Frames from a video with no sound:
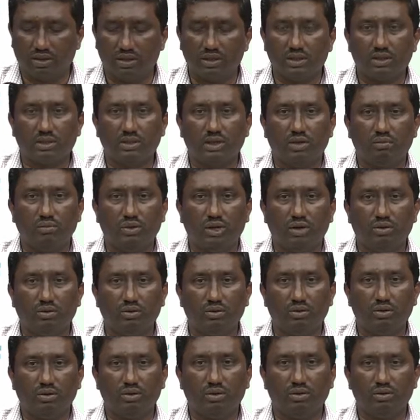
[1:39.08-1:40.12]
stepped
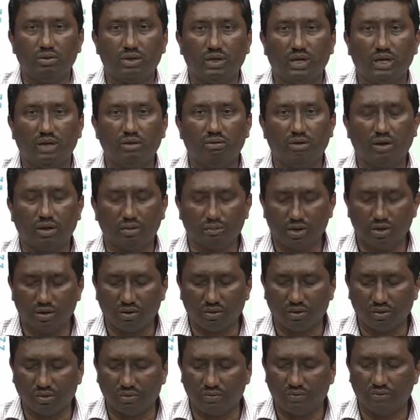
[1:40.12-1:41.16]
down to the requirement
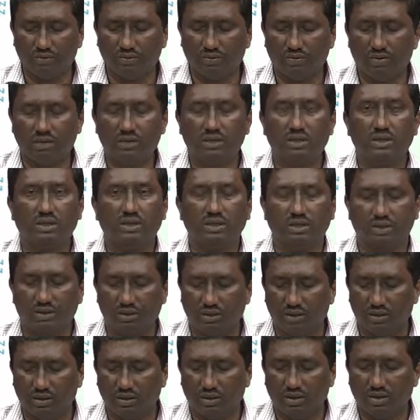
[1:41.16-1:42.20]
of the
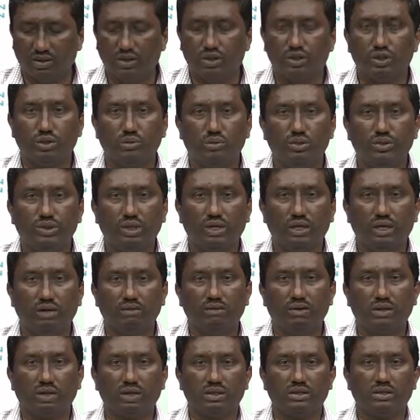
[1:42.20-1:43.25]
distribution
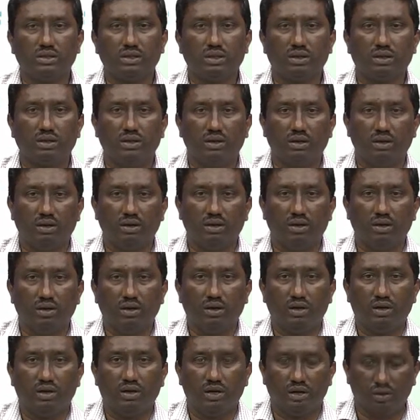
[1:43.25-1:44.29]
networks.
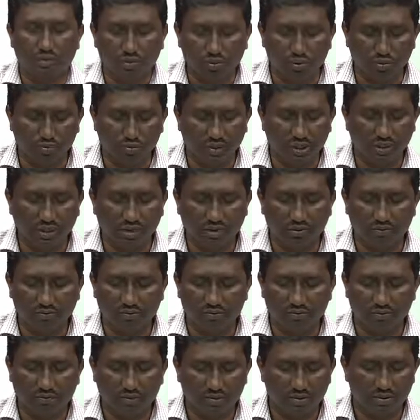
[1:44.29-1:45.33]
It could be
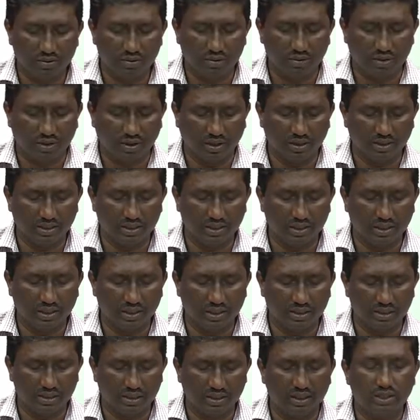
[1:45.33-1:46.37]
of the
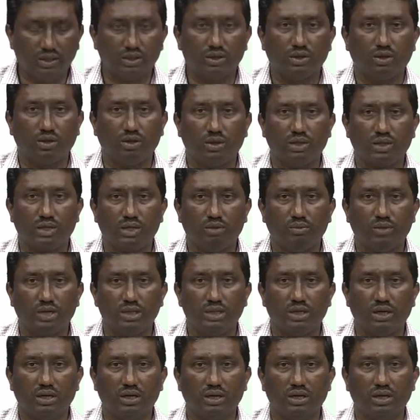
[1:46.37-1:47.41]
industries or the
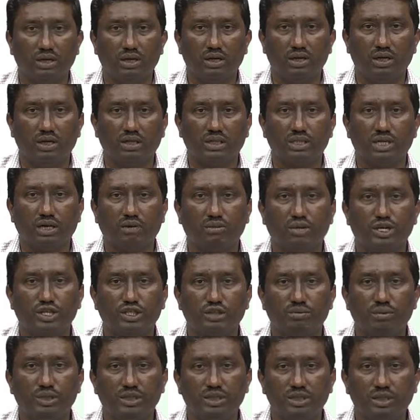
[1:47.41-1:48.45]
commercial
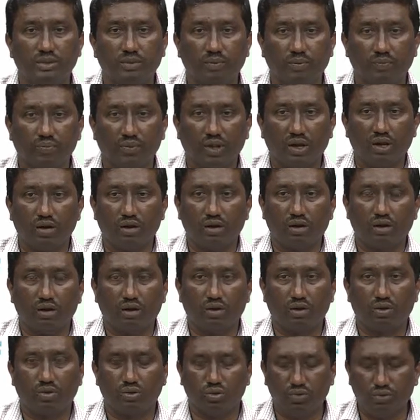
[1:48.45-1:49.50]
establishments,
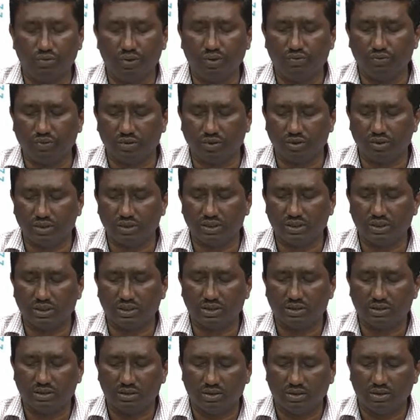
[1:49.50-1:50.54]
or could be for
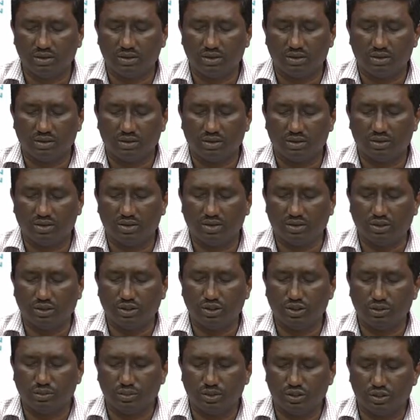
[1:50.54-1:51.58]
the
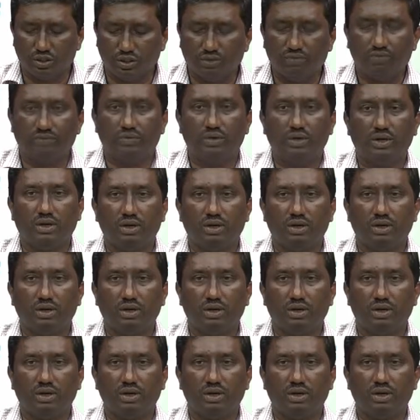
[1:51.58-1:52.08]
distribution of